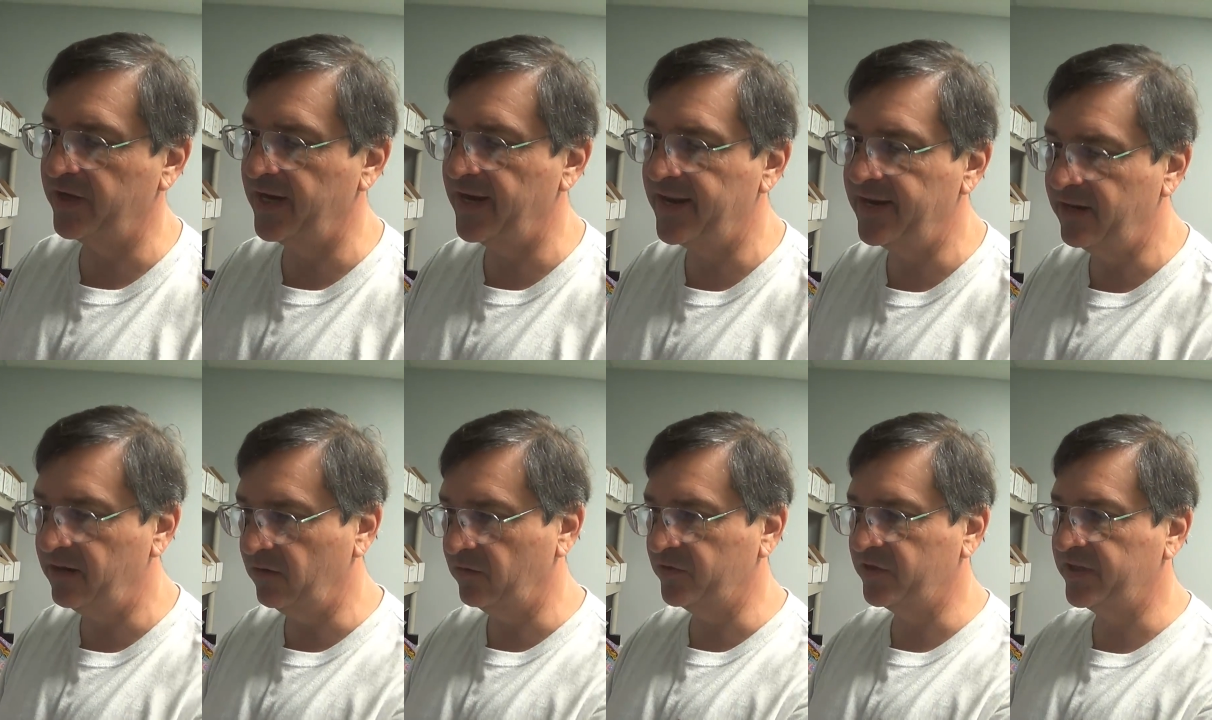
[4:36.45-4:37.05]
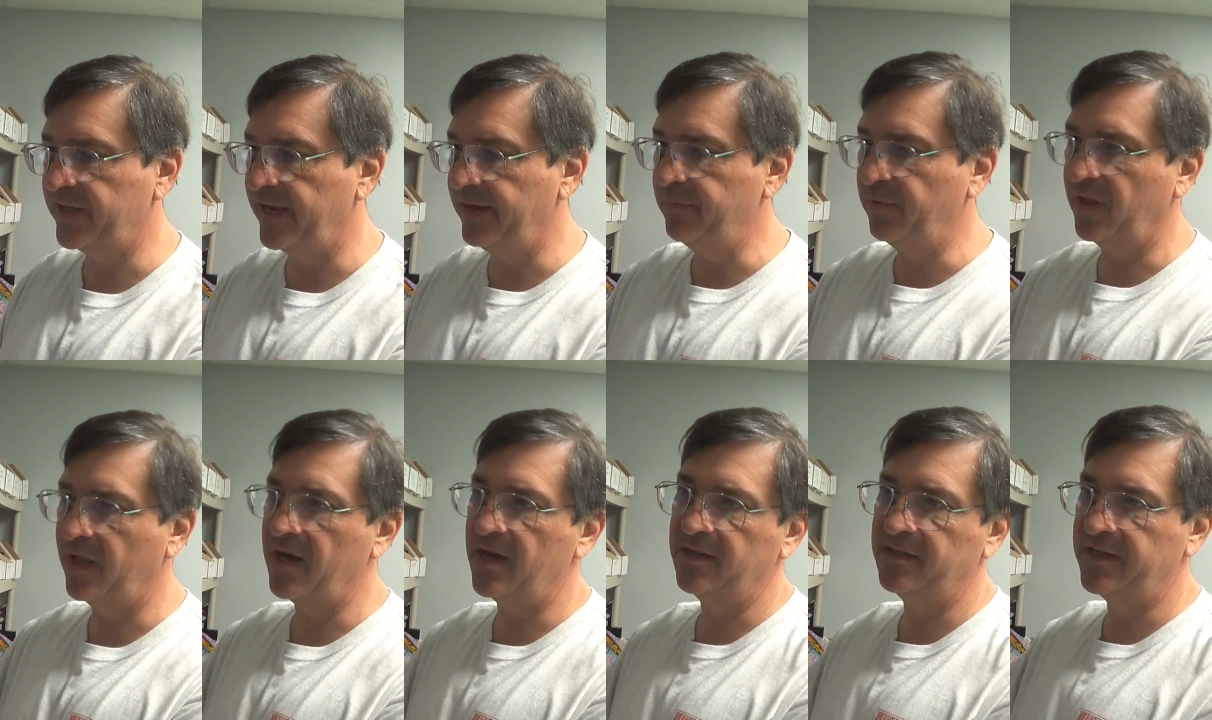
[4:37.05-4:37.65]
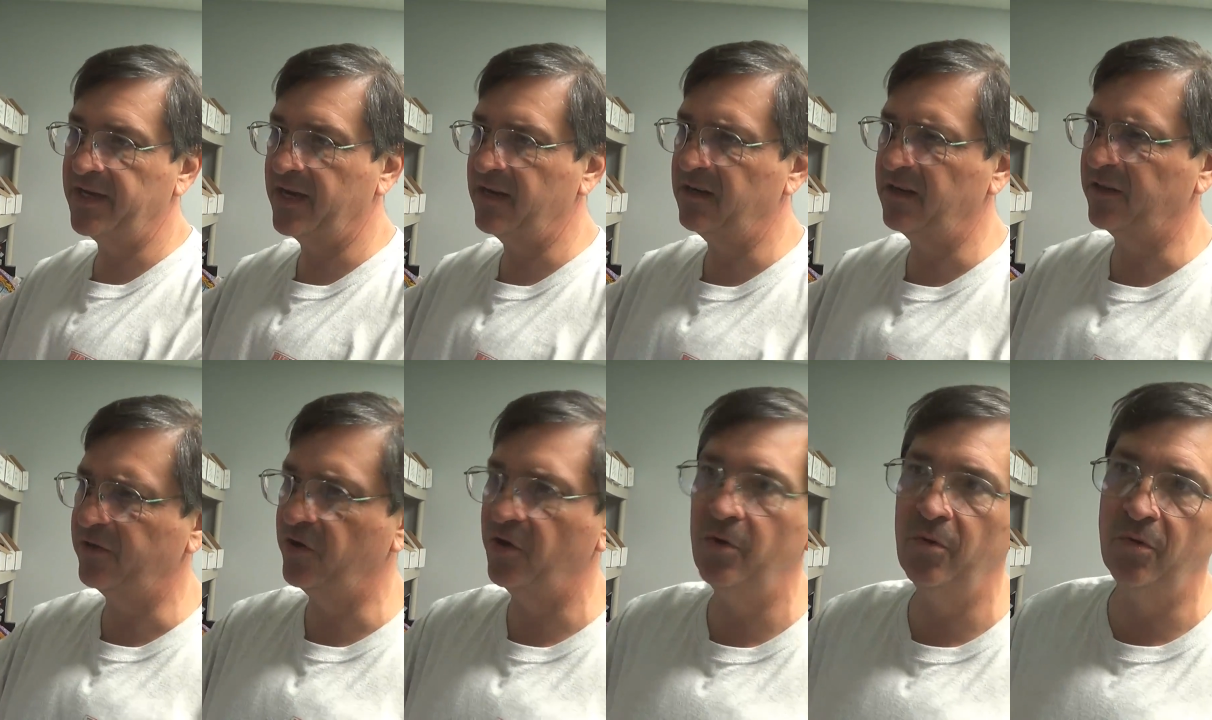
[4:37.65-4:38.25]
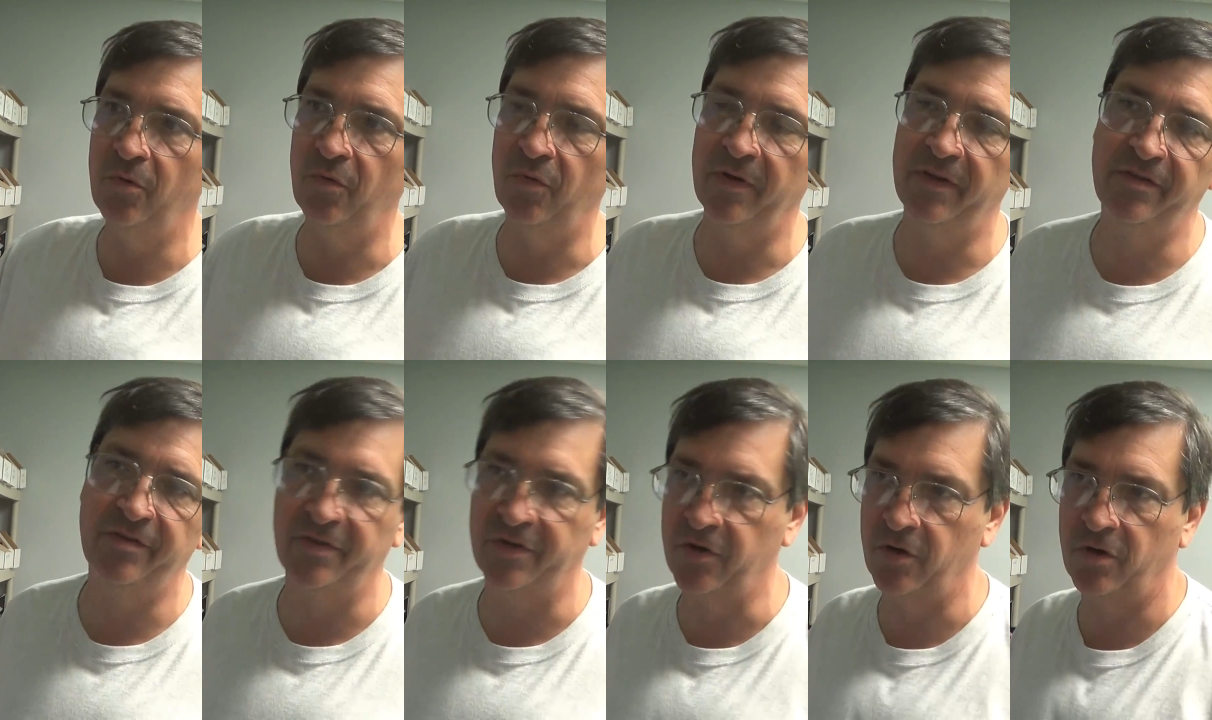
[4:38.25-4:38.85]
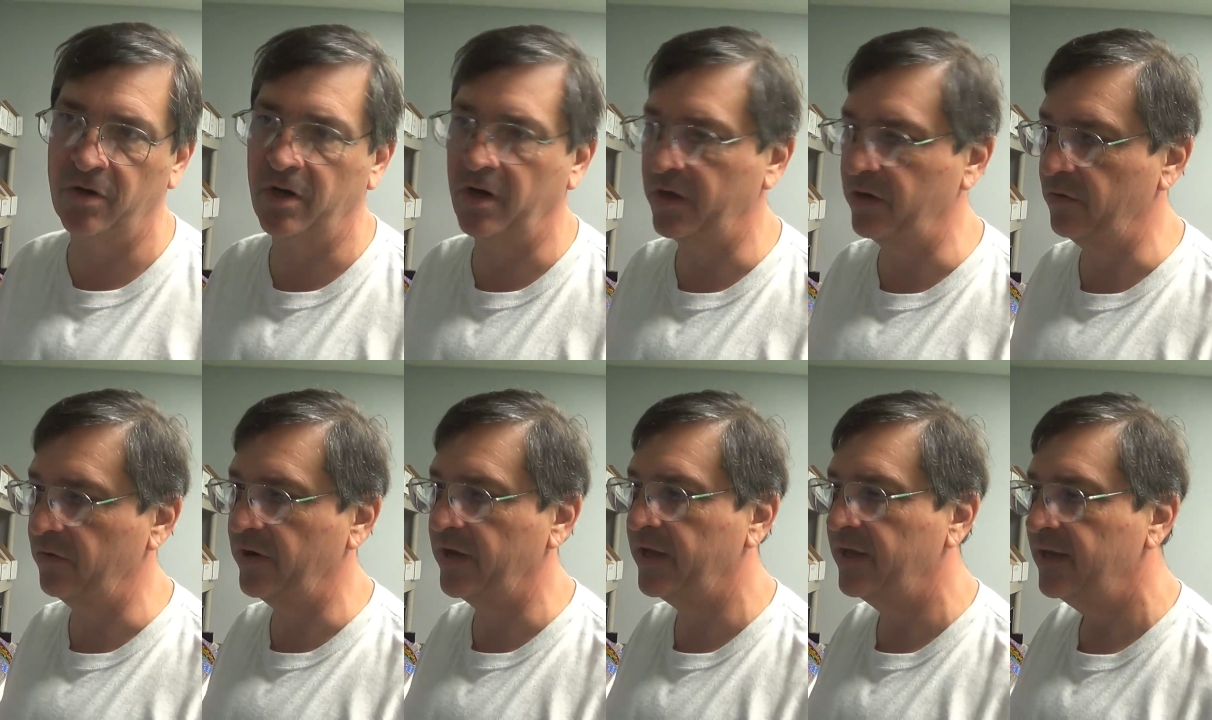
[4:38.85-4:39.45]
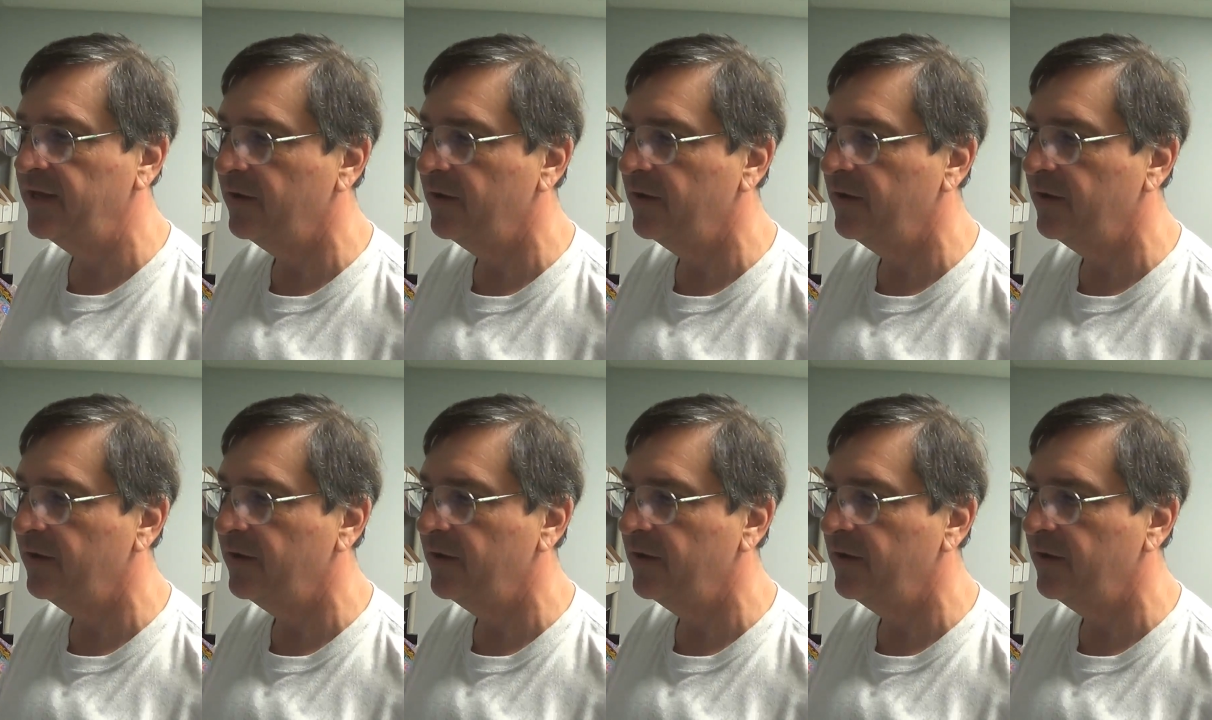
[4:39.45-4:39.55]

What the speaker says: and then it'll stabilize down to 2 is the current load.